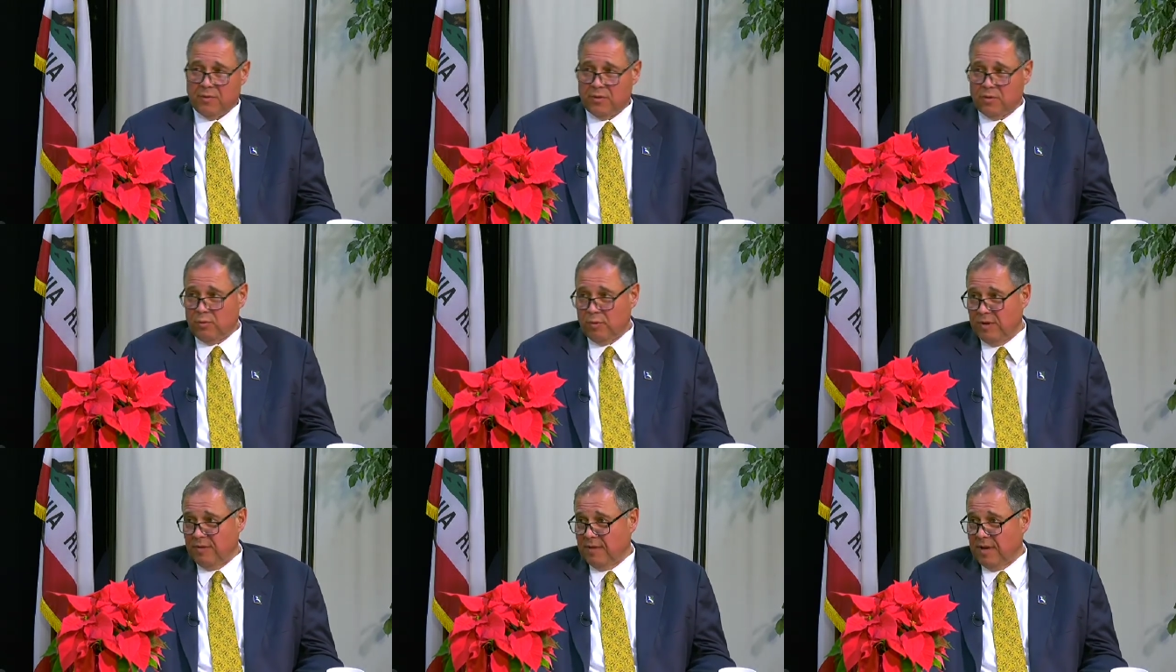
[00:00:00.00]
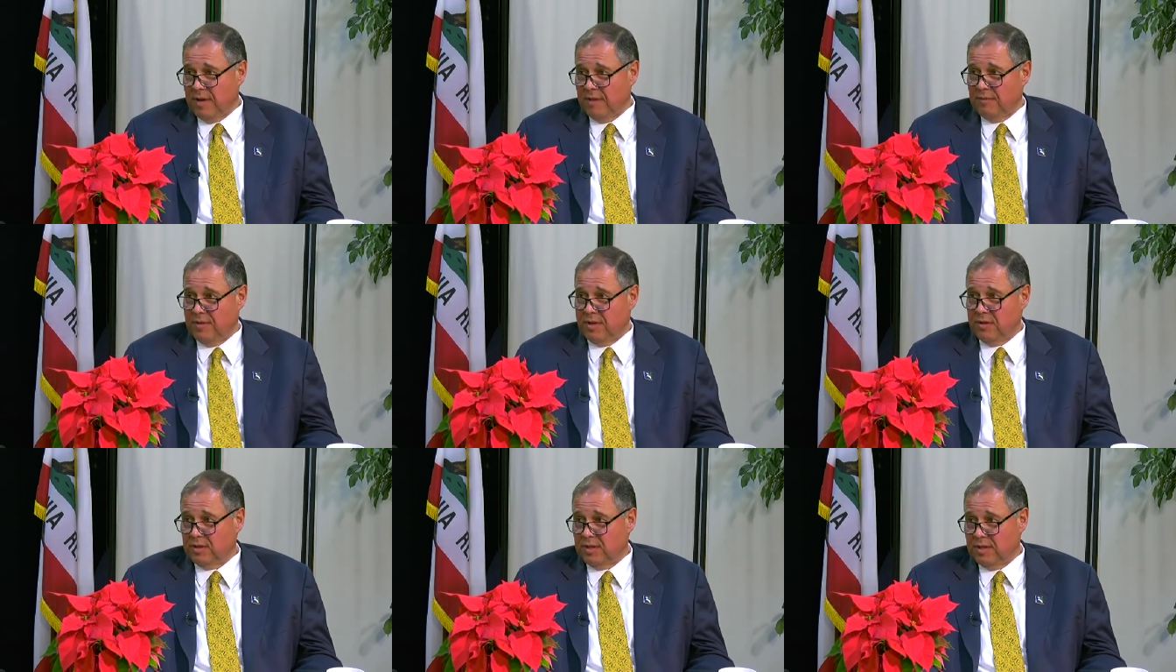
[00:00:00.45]
for
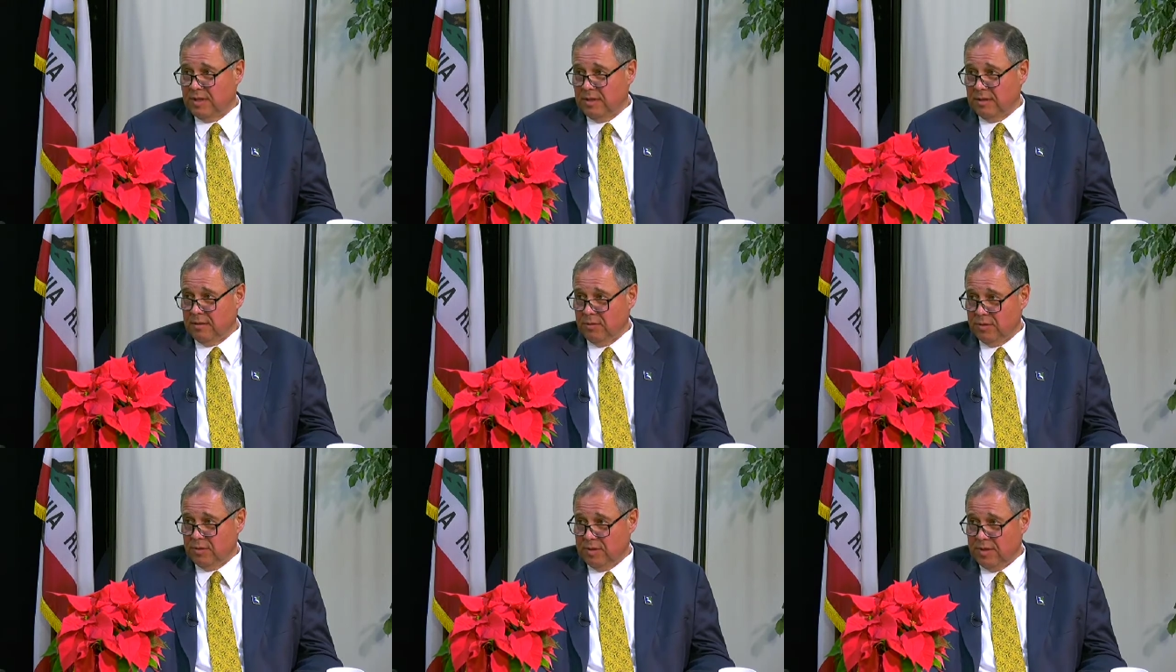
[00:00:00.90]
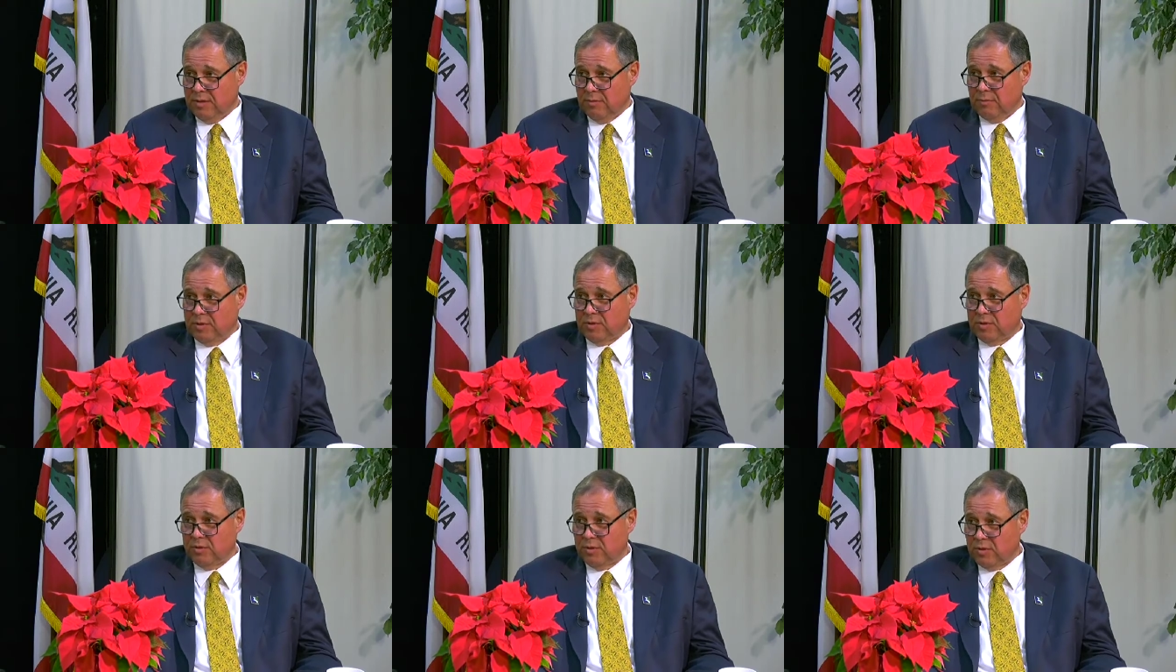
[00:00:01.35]
25 years to get those deed
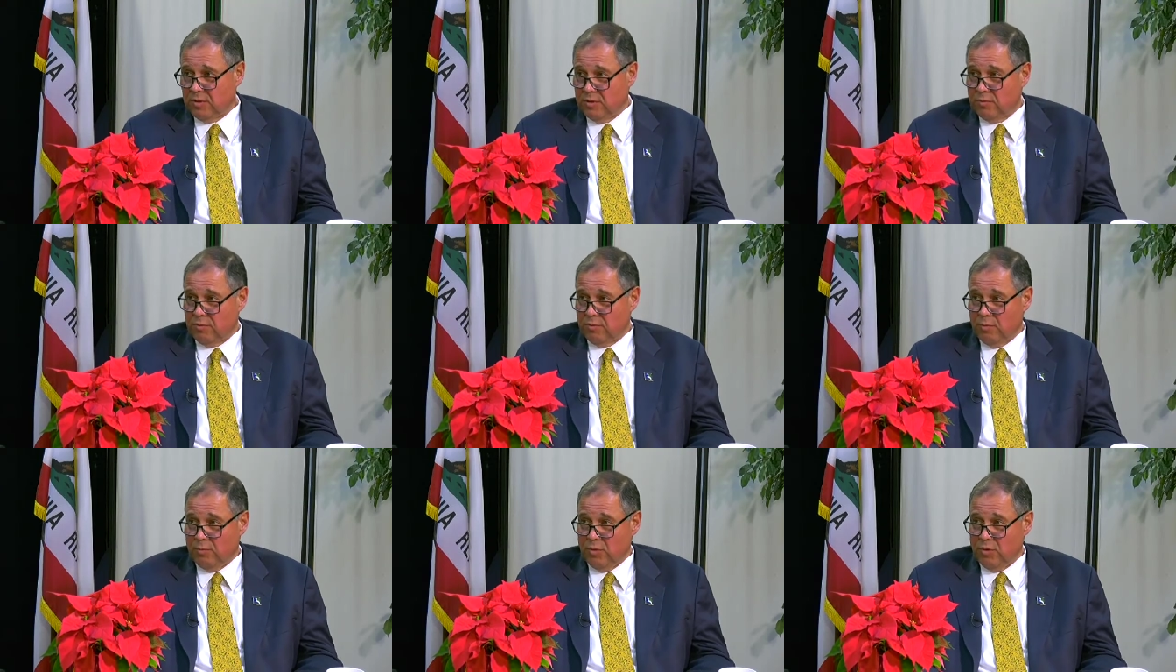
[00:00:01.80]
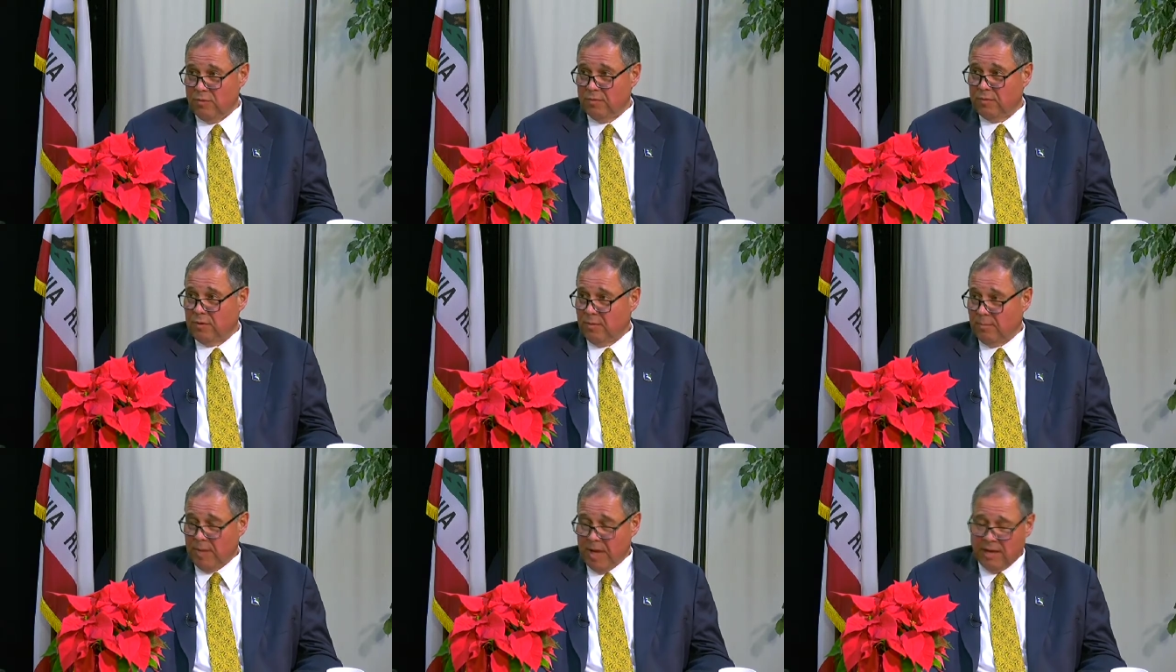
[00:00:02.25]
restrictions
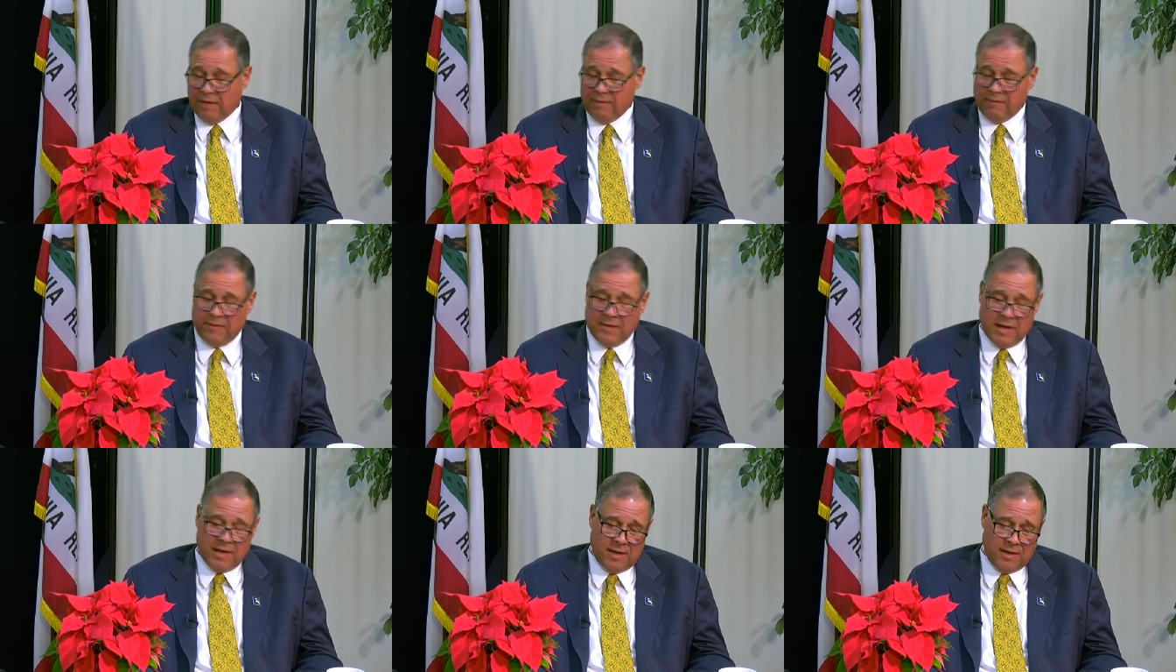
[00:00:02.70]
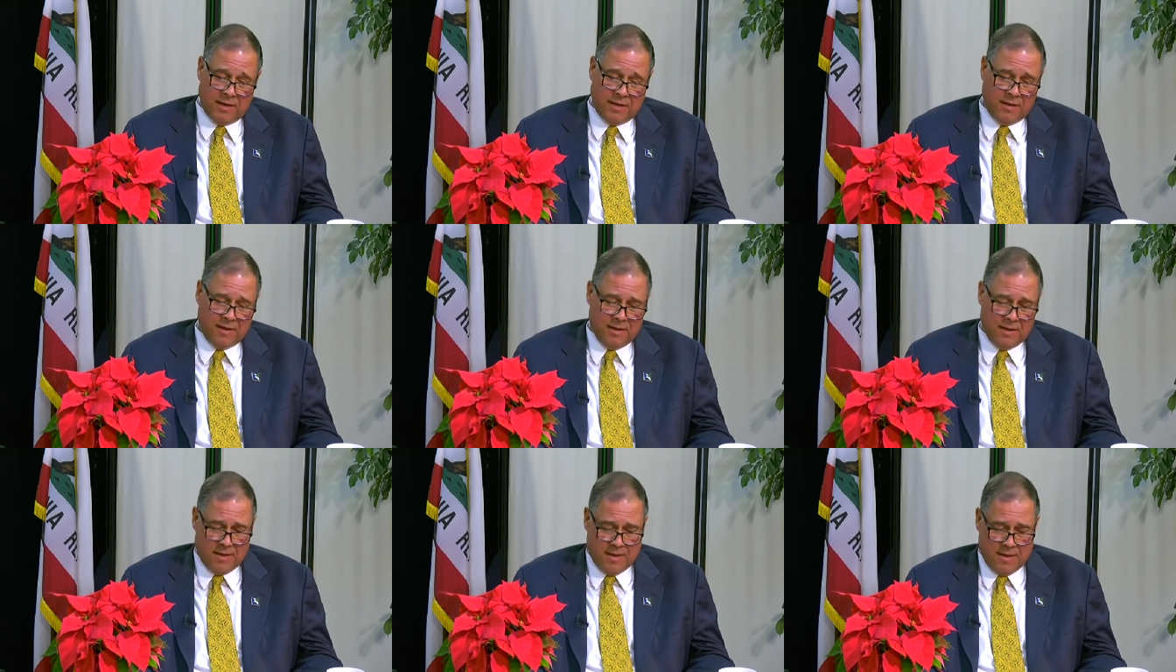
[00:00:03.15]
removed or modified.
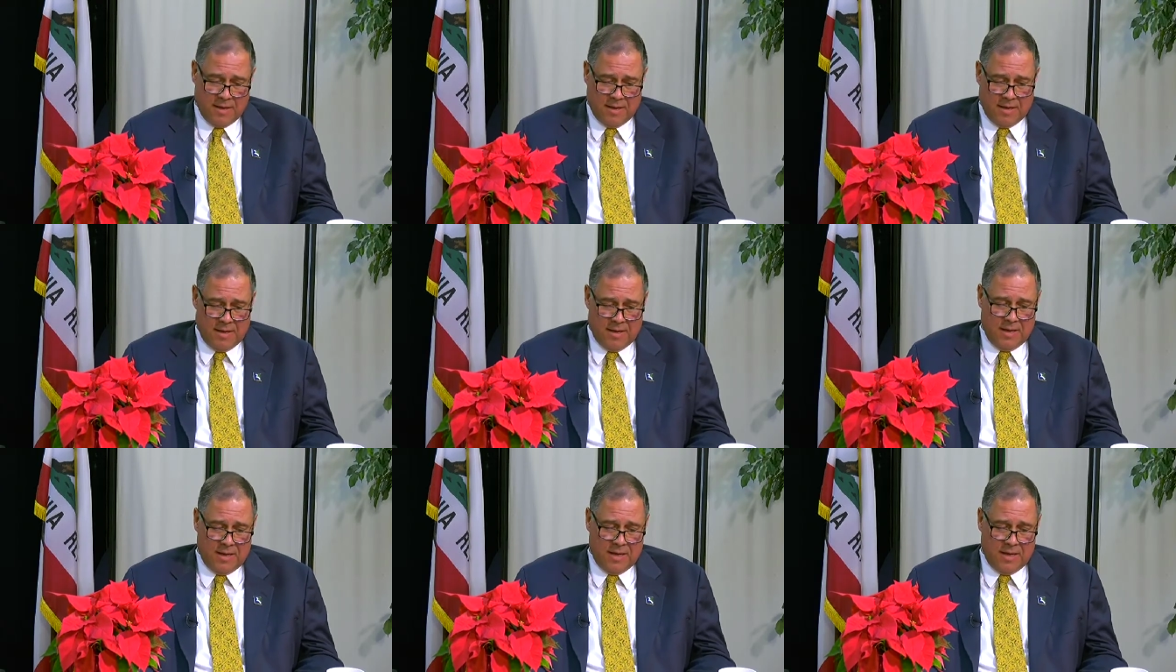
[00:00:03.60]
Mm -hmm.